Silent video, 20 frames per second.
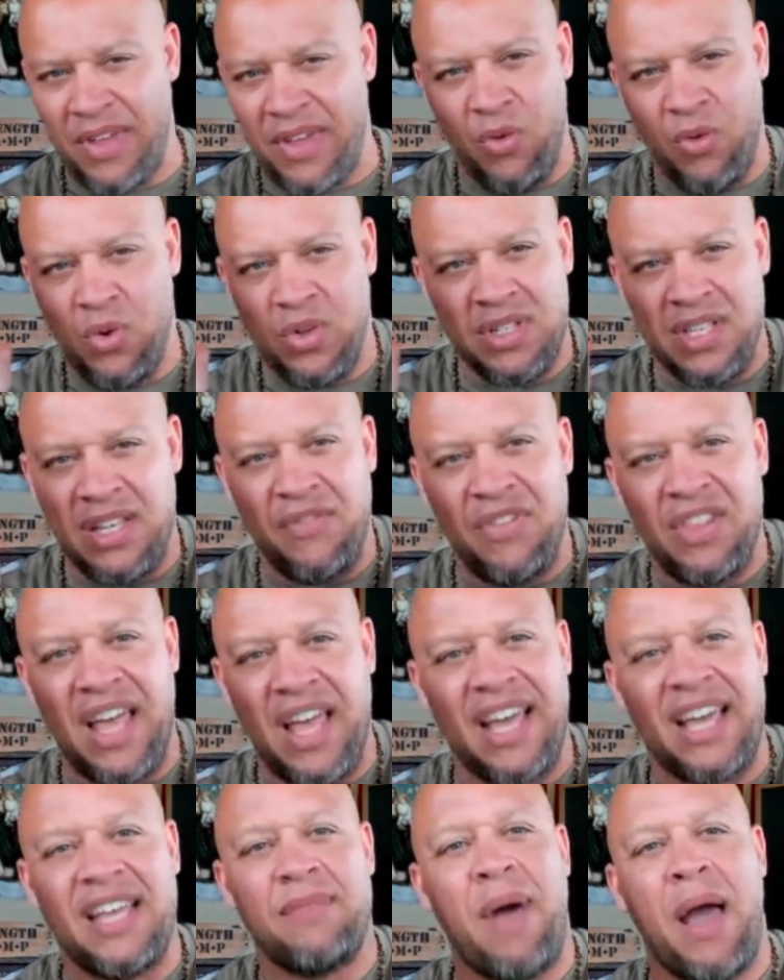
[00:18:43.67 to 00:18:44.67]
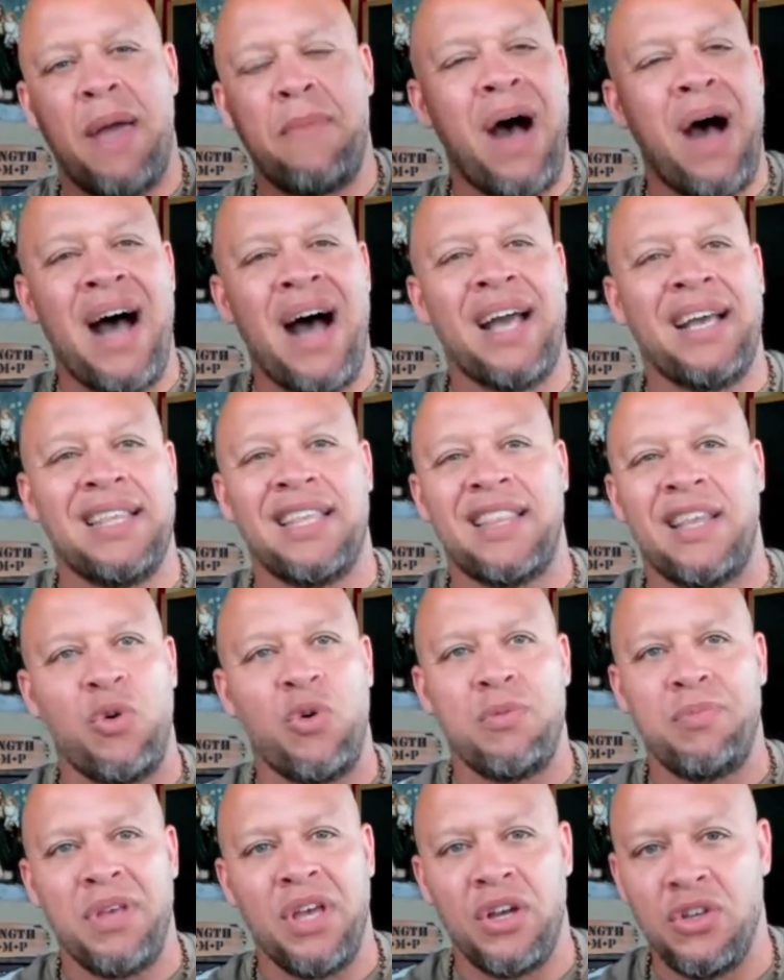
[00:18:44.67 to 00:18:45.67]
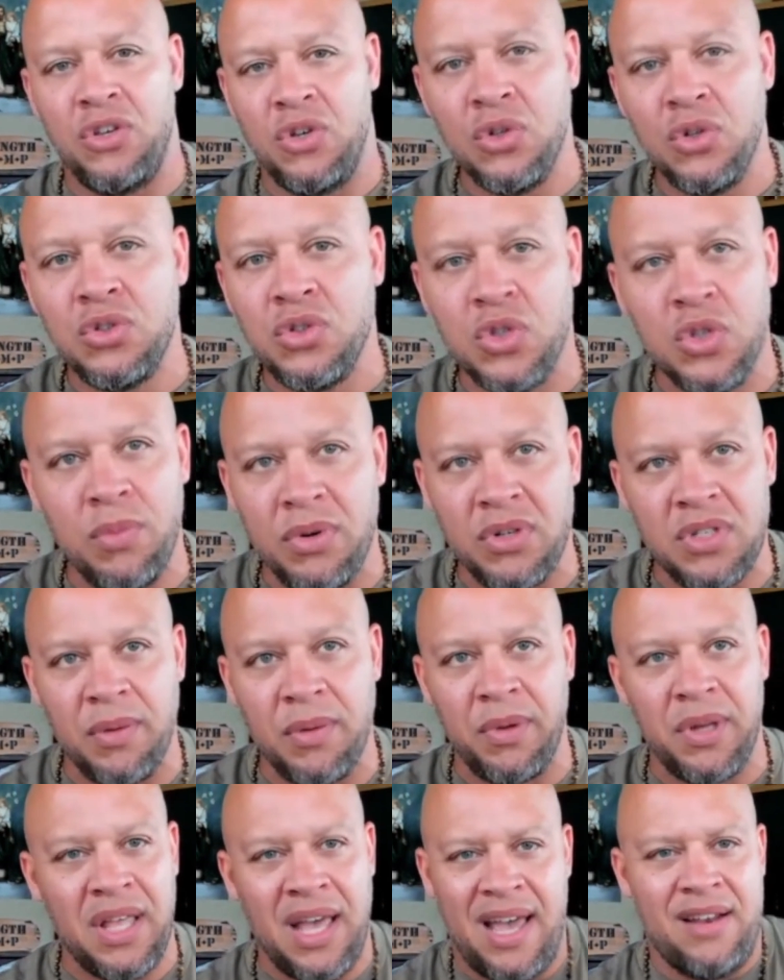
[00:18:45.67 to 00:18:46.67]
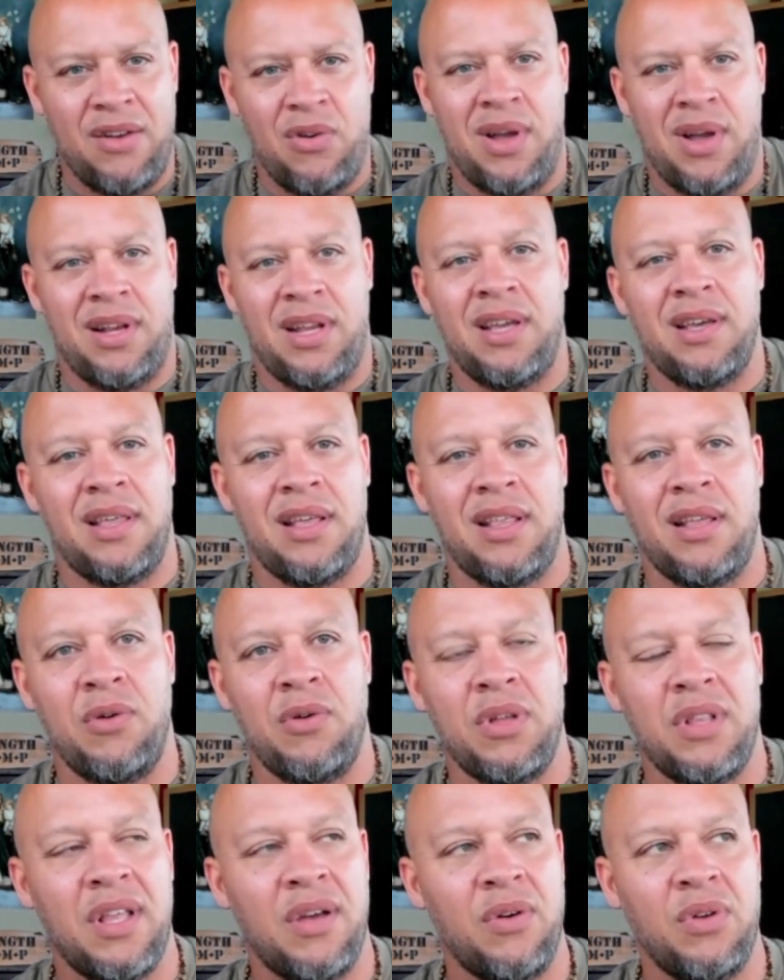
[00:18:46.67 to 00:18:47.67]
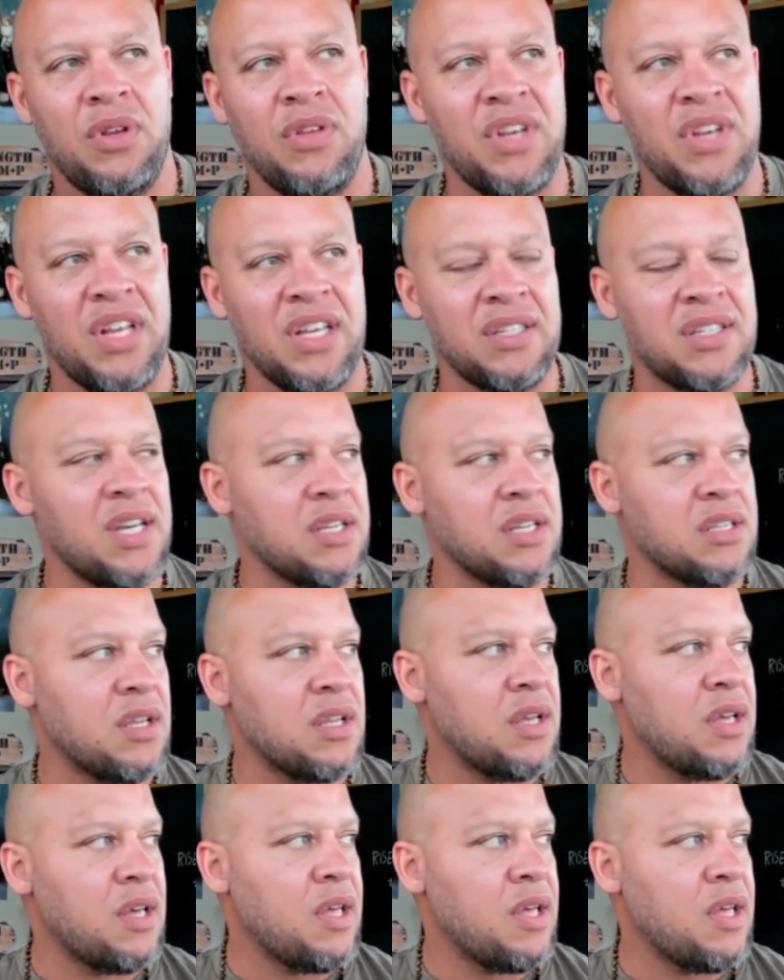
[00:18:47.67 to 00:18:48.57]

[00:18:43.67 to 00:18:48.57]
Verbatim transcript: it wasn't even like in my mind that there would be a YouTube or something. I had no idea that would, that would even exist.